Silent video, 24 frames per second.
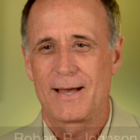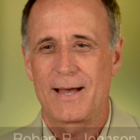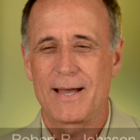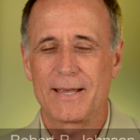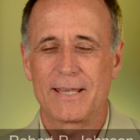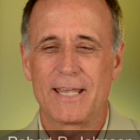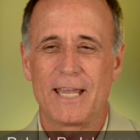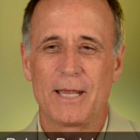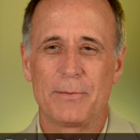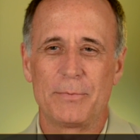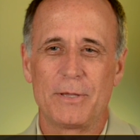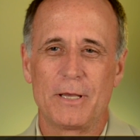I
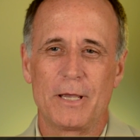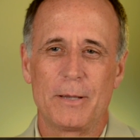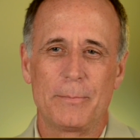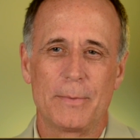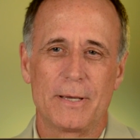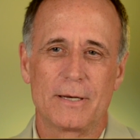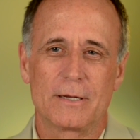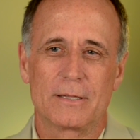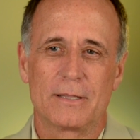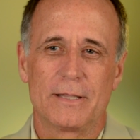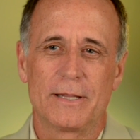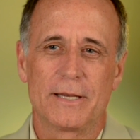came to the
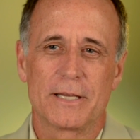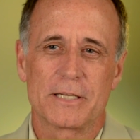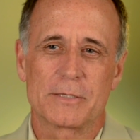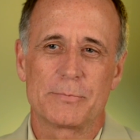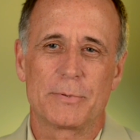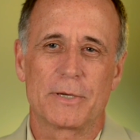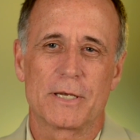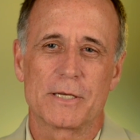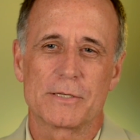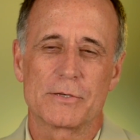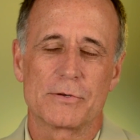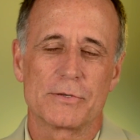Amen Clinics
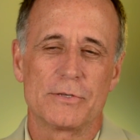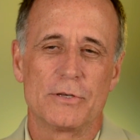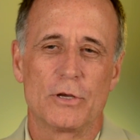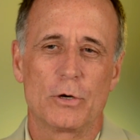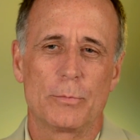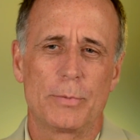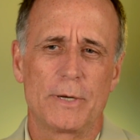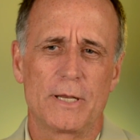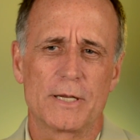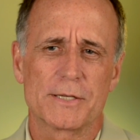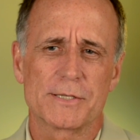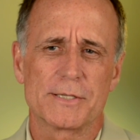because there's
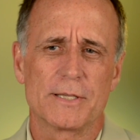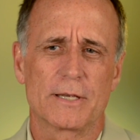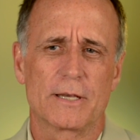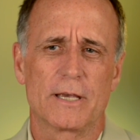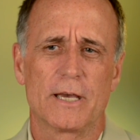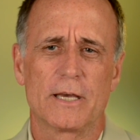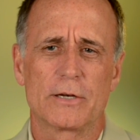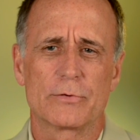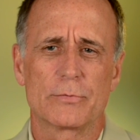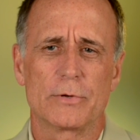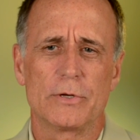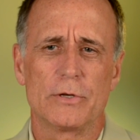nobody else in the
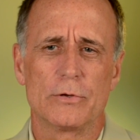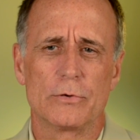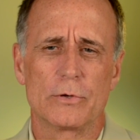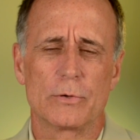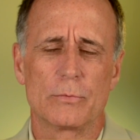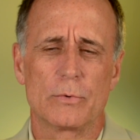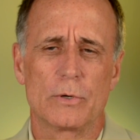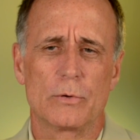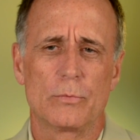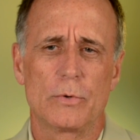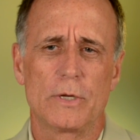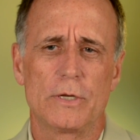country doing
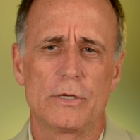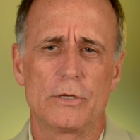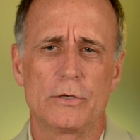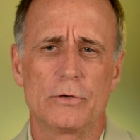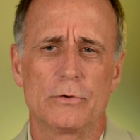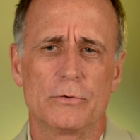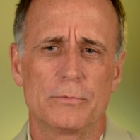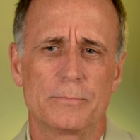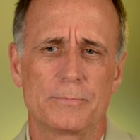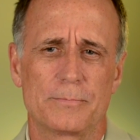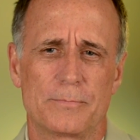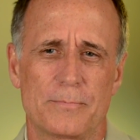what we
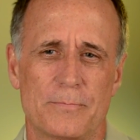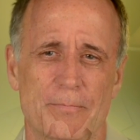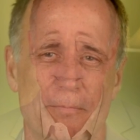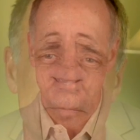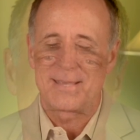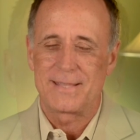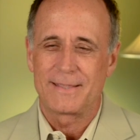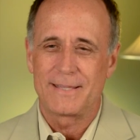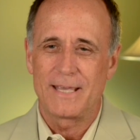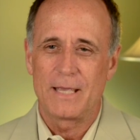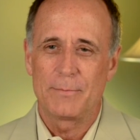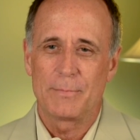do.
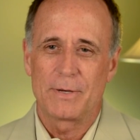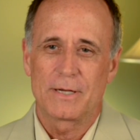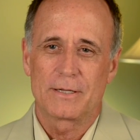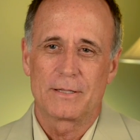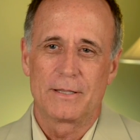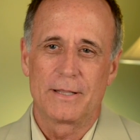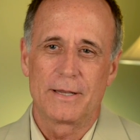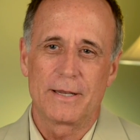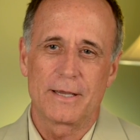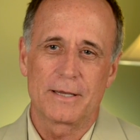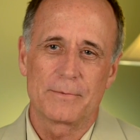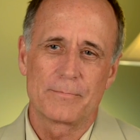At the Amen
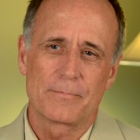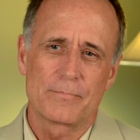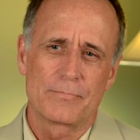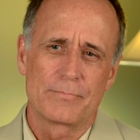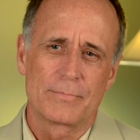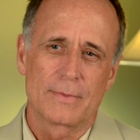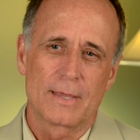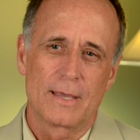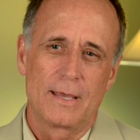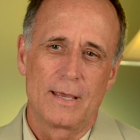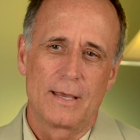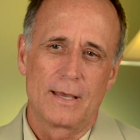Clinic,
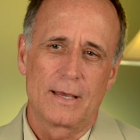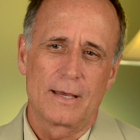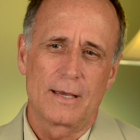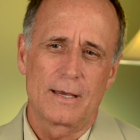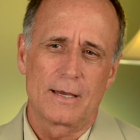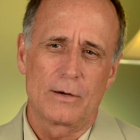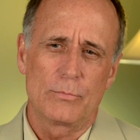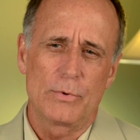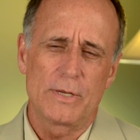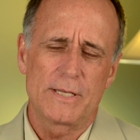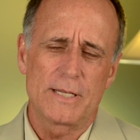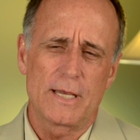
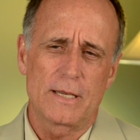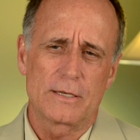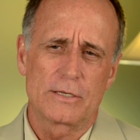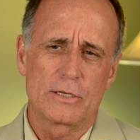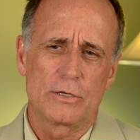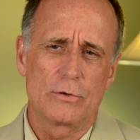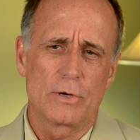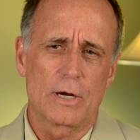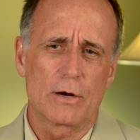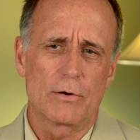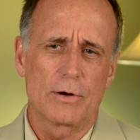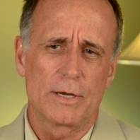uh, we take
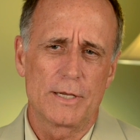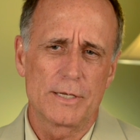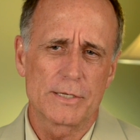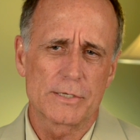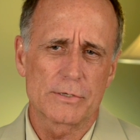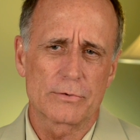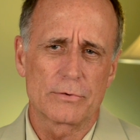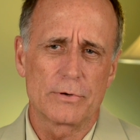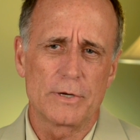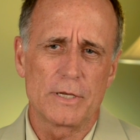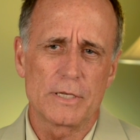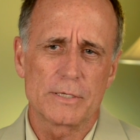two-hour
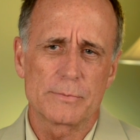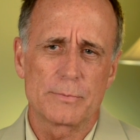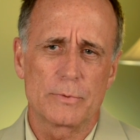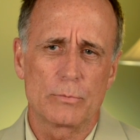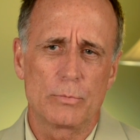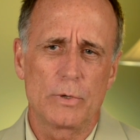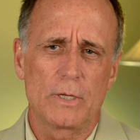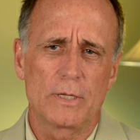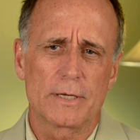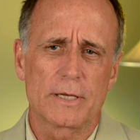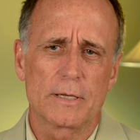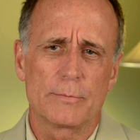histories, but
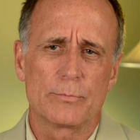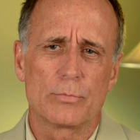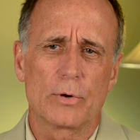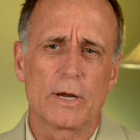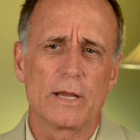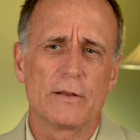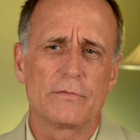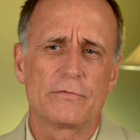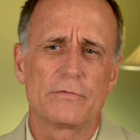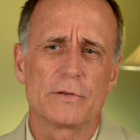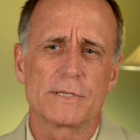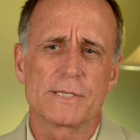we look at
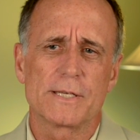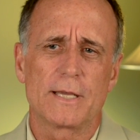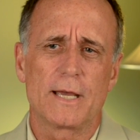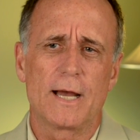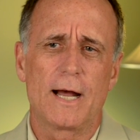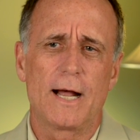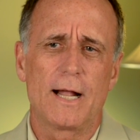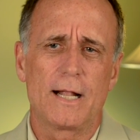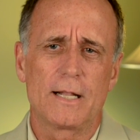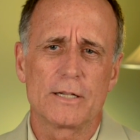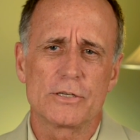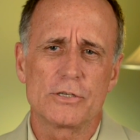brain
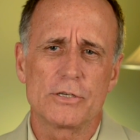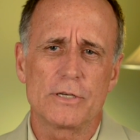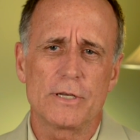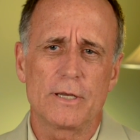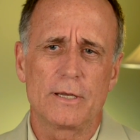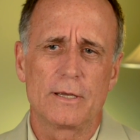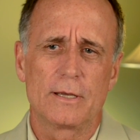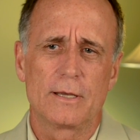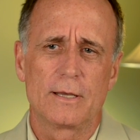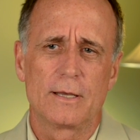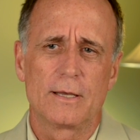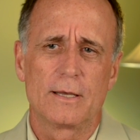
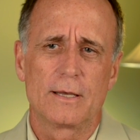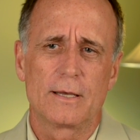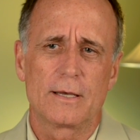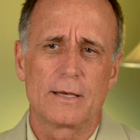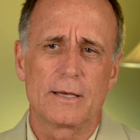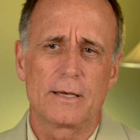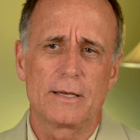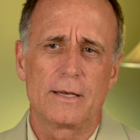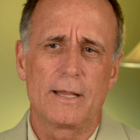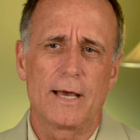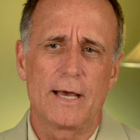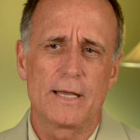physiology,
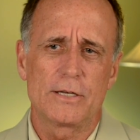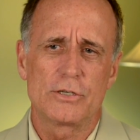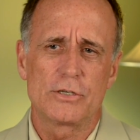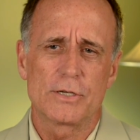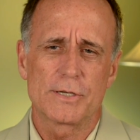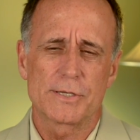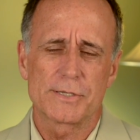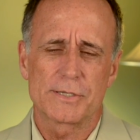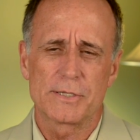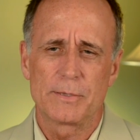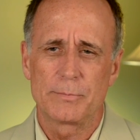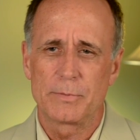uh, not
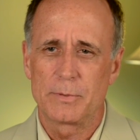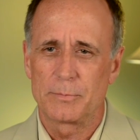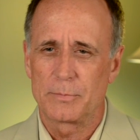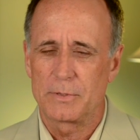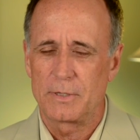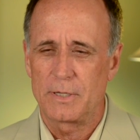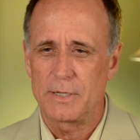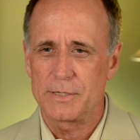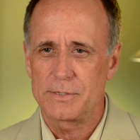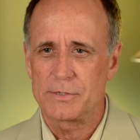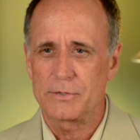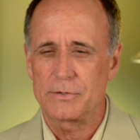just symptom
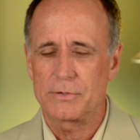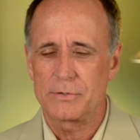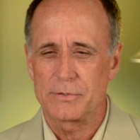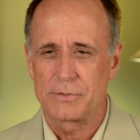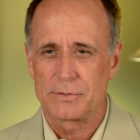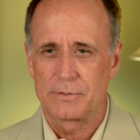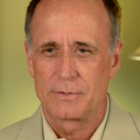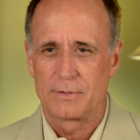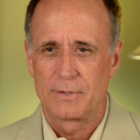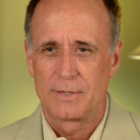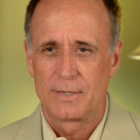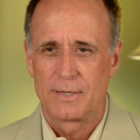
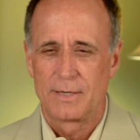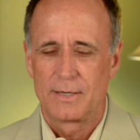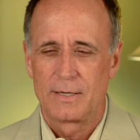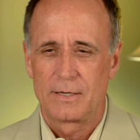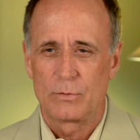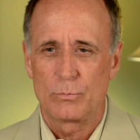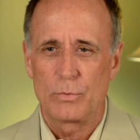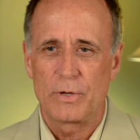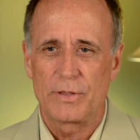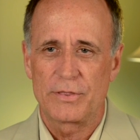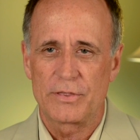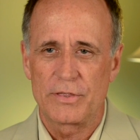clusters.
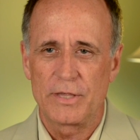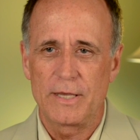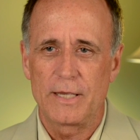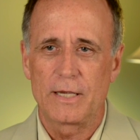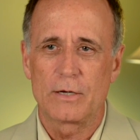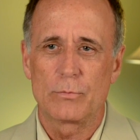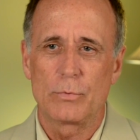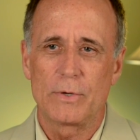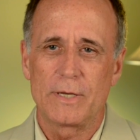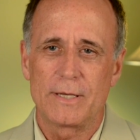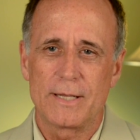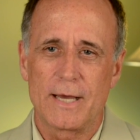We
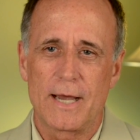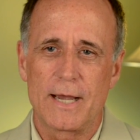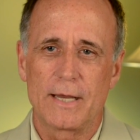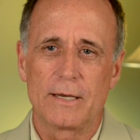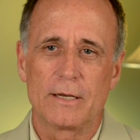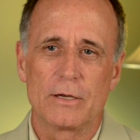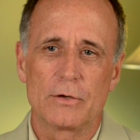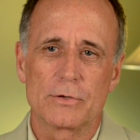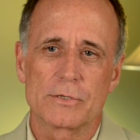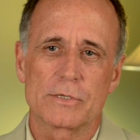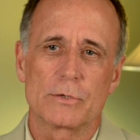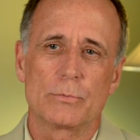think, we
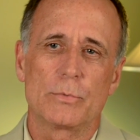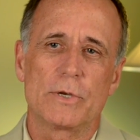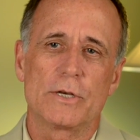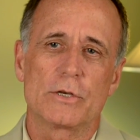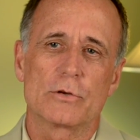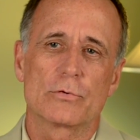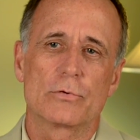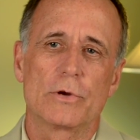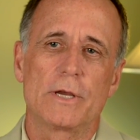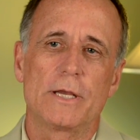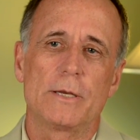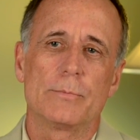diagnose, and we
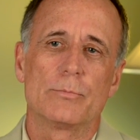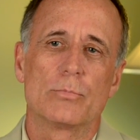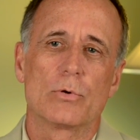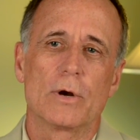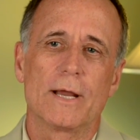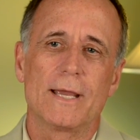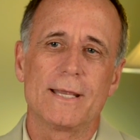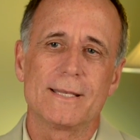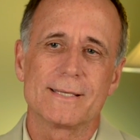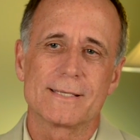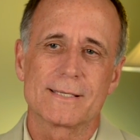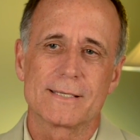treat
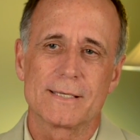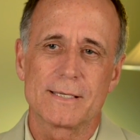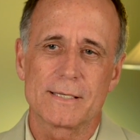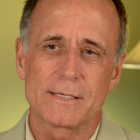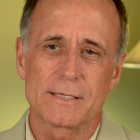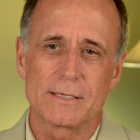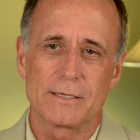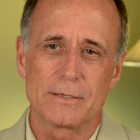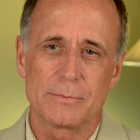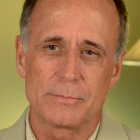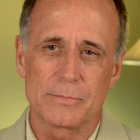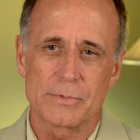brain
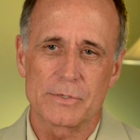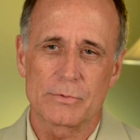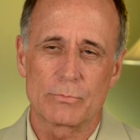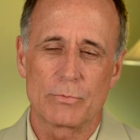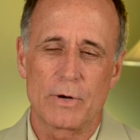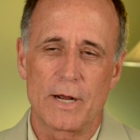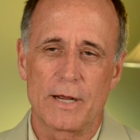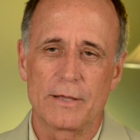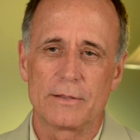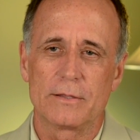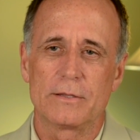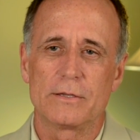systems
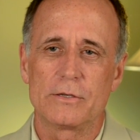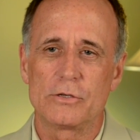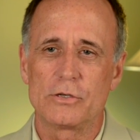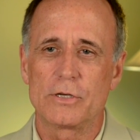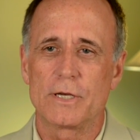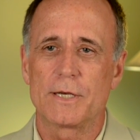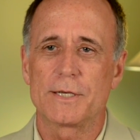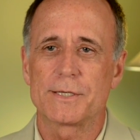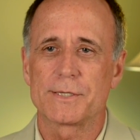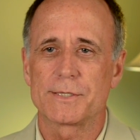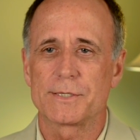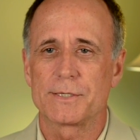rather than
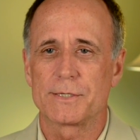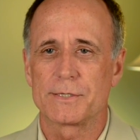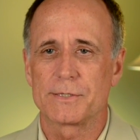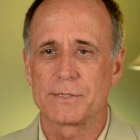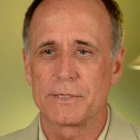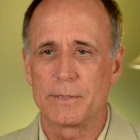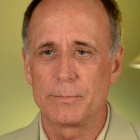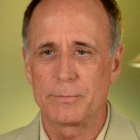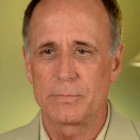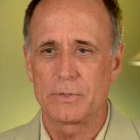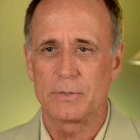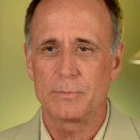just
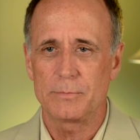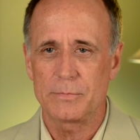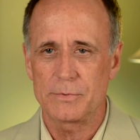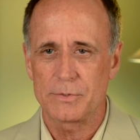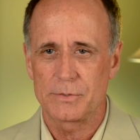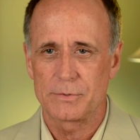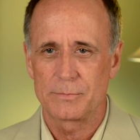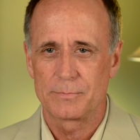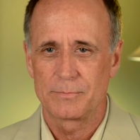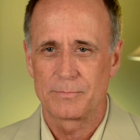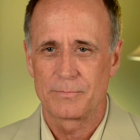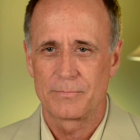
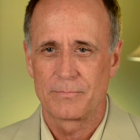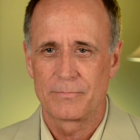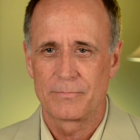symptoms.